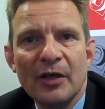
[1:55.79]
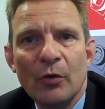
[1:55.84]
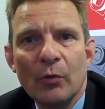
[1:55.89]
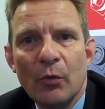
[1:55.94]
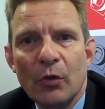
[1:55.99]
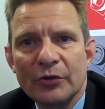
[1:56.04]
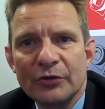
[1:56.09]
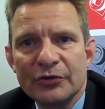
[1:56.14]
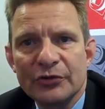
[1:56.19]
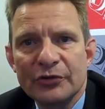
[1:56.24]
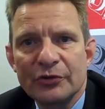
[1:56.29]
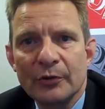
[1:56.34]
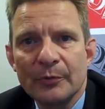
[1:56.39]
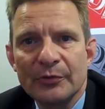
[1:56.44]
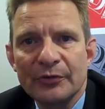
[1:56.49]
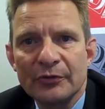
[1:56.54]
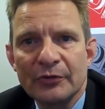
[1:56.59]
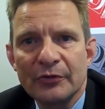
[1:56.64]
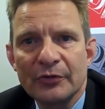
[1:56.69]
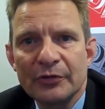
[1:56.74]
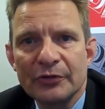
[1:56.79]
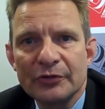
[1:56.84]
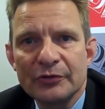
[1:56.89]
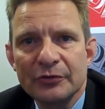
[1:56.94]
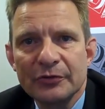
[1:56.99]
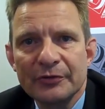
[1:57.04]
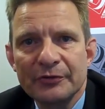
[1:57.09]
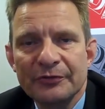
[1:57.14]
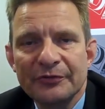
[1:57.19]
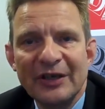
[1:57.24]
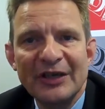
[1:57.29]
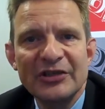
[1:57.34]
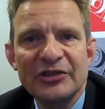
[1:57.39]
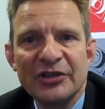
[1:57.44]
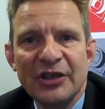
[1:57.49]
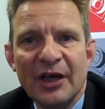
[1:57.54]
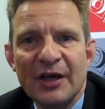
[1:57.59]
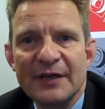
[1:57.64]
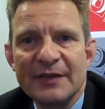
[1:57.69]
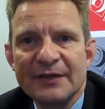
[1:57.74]
water shops or a sort of
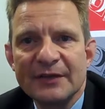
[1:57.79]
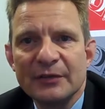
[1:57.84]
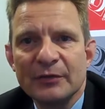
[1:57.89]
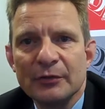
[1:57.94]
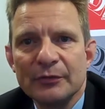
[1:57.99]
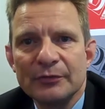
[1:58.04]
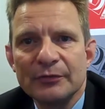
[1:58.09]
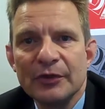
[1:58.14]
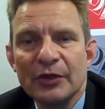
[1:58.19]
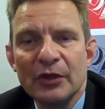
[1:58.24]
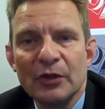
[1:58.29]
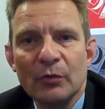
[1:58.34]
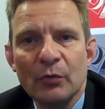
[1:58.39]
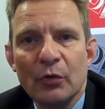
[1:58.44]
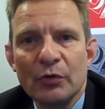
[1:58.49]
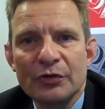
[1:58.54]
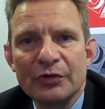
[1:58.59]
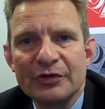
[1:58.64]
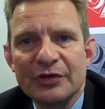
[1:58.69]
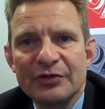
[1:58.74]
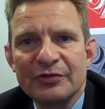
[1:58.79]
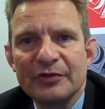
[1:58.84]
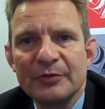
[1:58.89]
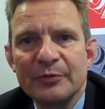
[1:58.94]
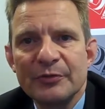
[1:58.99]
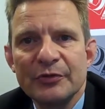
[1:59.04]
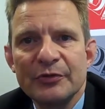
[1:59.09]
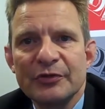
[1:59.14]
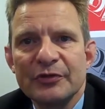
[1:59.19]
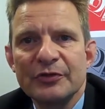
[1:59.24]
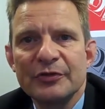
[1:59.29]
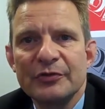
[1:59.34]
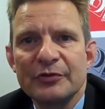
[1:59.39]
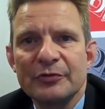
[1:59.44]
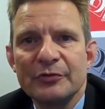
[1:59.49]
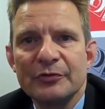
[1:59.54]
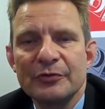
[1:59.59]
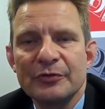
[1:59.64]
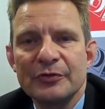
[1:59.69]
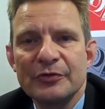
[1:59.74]
franchising of water distribution
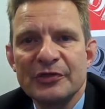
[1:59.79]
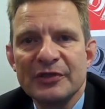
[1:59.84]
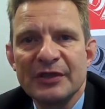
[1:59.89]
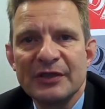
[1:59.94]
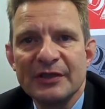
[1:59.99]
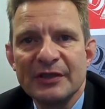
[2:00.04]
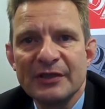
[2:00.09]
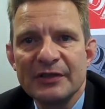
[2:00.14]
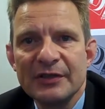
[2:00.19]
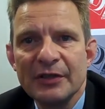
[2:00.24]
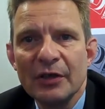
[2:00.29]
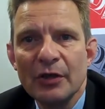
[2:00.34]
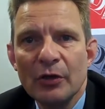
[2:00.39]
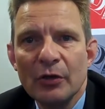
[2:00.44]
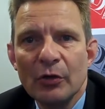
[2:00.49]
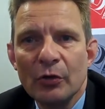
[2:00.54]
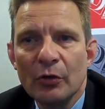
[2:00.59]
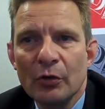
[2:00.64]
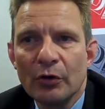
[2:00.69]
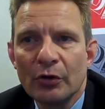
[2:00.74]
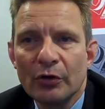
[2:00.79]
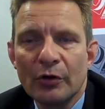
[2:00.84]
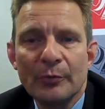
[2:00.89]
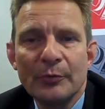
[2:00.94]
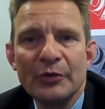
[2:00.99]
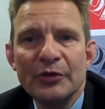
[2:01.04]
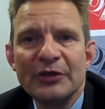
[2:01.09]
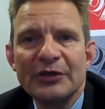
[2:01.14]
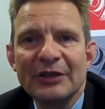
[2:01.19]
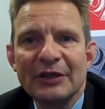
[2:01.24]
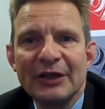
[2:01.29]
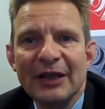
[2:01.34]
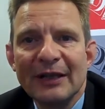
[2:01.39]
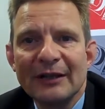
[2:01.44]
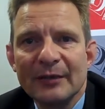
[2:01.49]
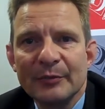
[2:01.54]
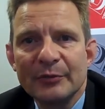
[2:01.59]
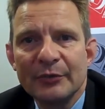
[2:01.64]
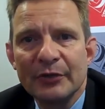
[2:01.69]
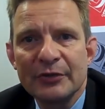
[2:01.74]
to cities or
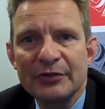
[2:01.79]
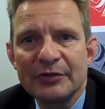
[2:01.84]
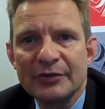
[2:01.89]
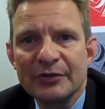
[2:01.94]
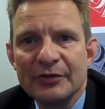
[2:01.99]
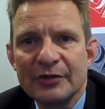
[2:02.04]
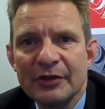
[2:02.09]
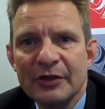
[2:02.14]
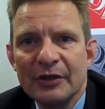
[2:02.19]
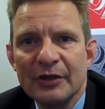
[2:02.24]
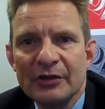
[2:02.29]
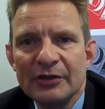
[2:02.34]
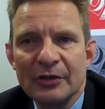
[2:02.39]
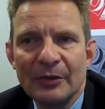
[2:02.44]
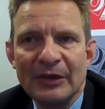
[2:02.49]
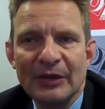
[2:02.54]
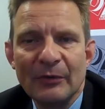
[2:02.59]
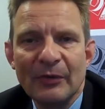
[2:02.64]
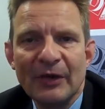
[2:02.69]
community-led approaches. So in a